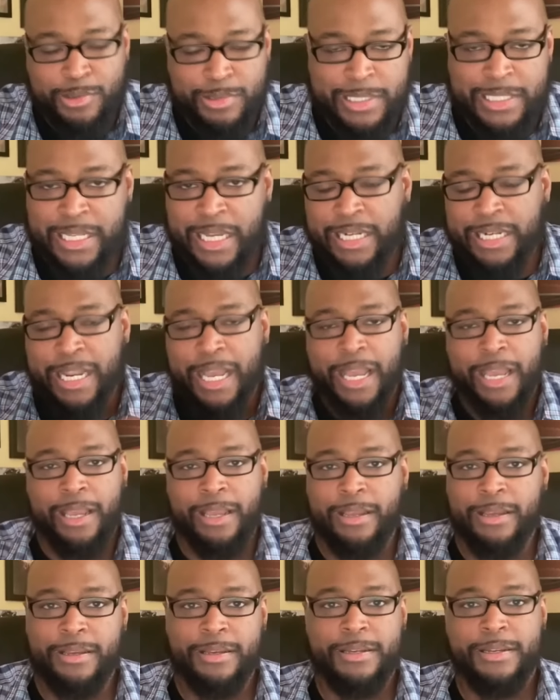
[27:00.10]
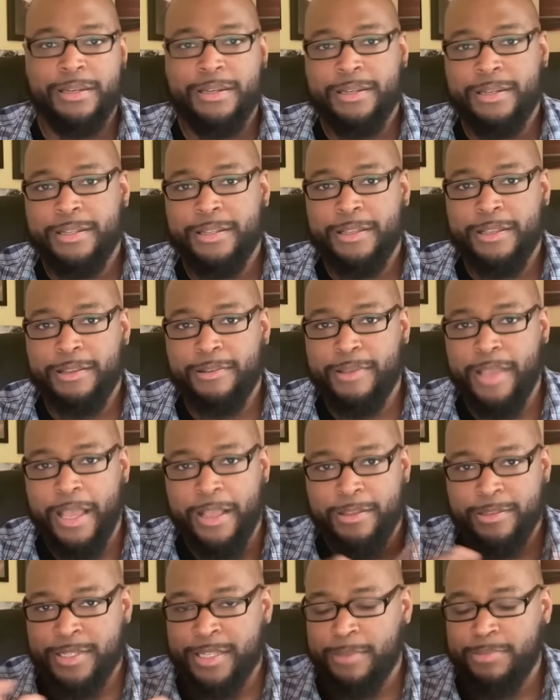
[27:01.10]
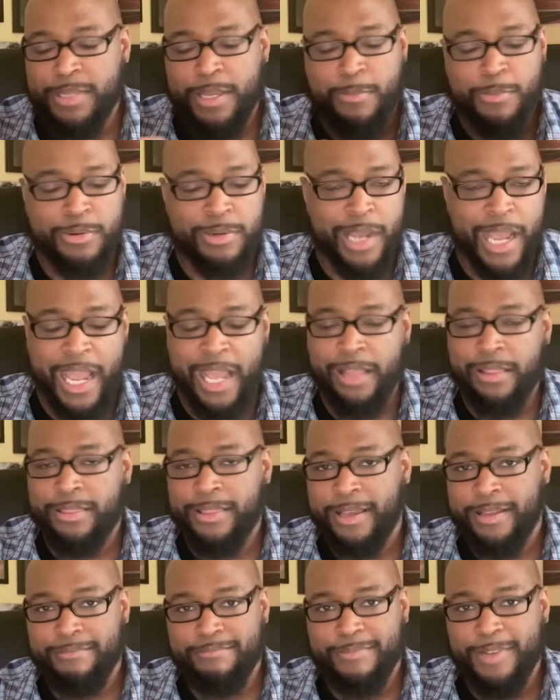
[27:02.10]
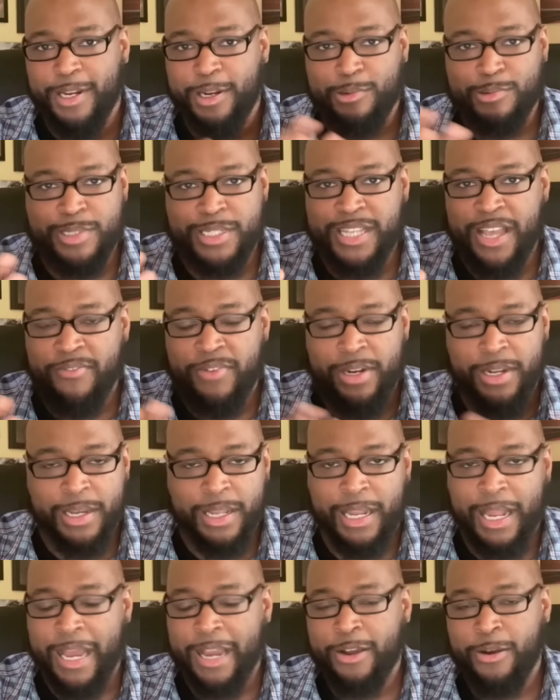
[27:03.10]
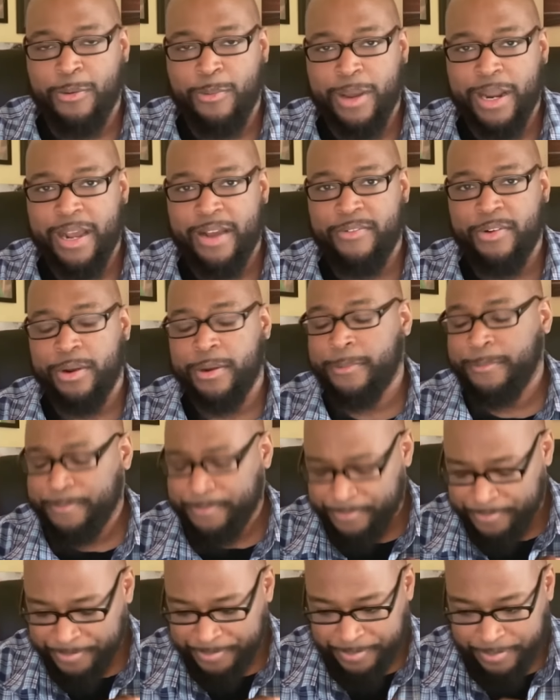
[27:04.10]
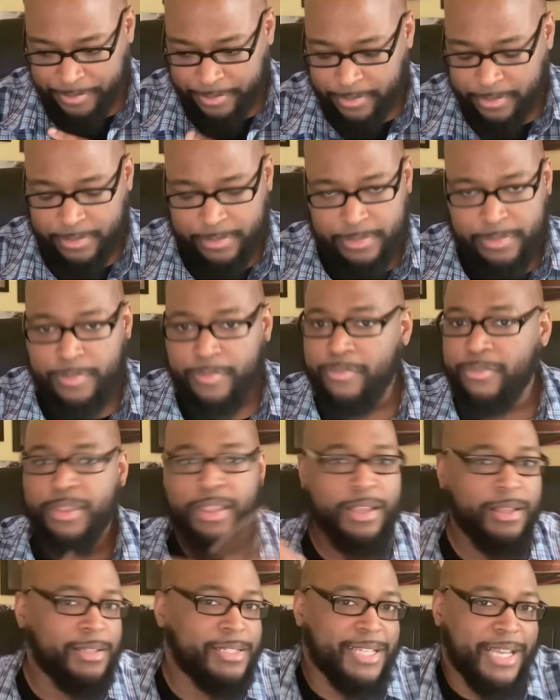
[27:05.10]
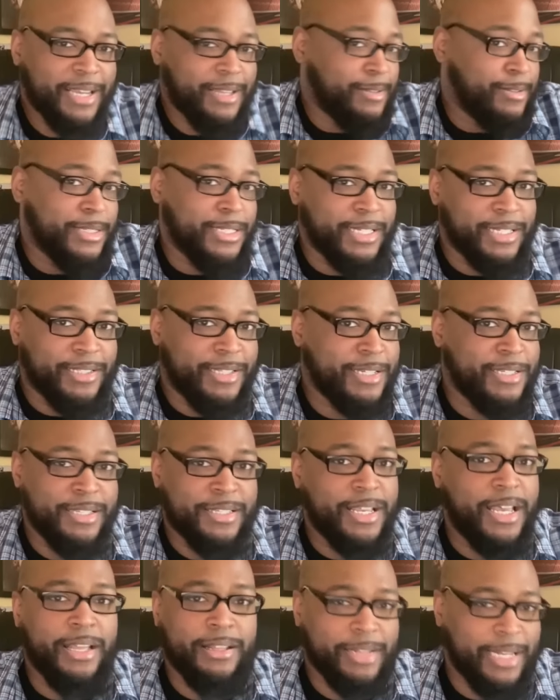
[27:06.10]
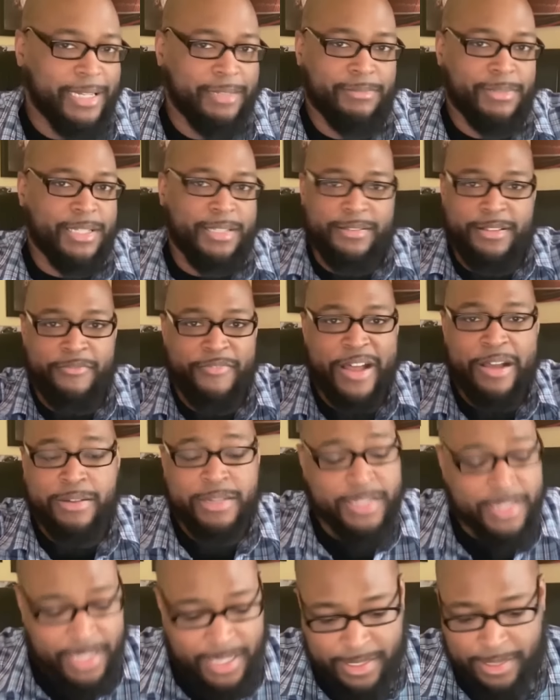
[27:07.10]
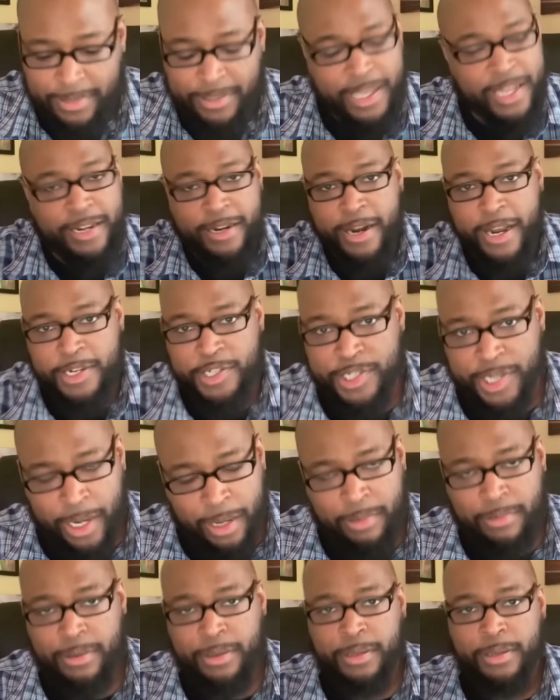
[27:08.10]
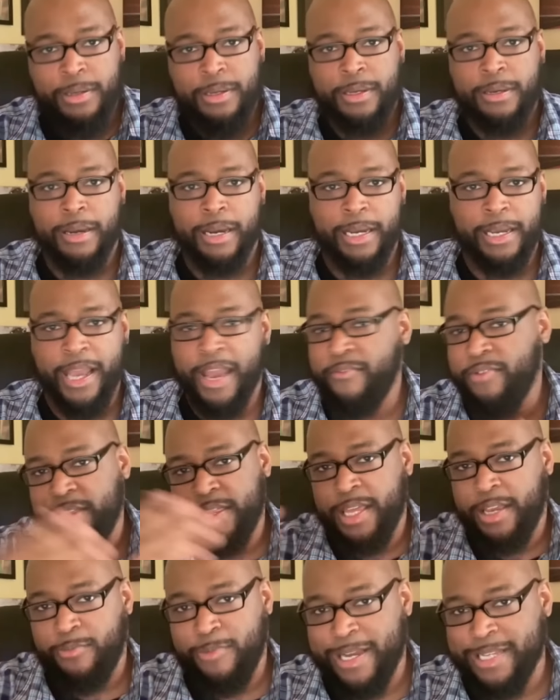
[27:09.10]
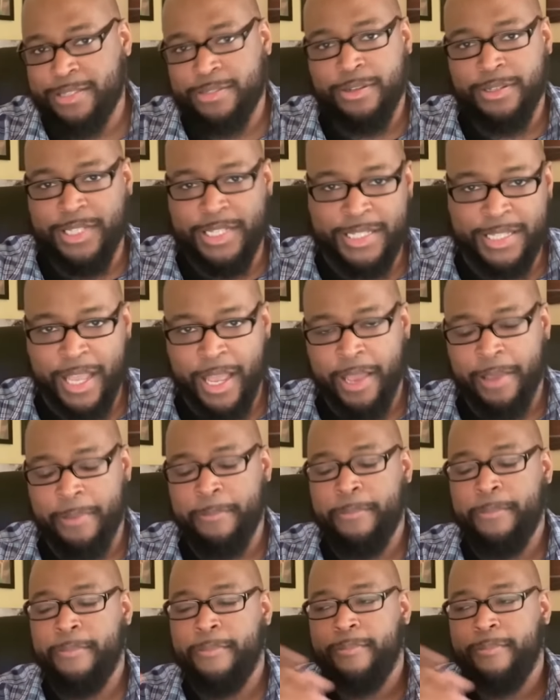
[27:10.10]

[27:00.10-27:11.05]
know, Sunday, September 8th at, you know, 7 o'clock or whatever. It's like, this is it. Like the Falcon season in a nutshell, right? Everything rests on this game.